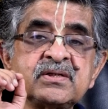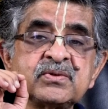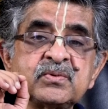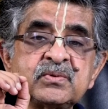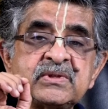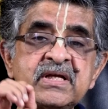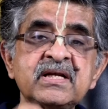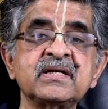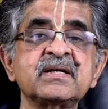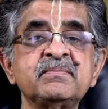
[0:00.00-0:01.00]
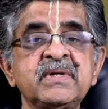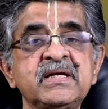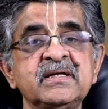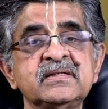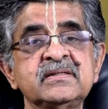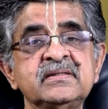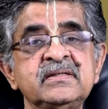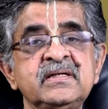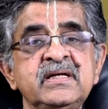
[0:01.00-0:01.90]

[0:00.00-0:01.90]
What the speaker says: Jyotirgamaya.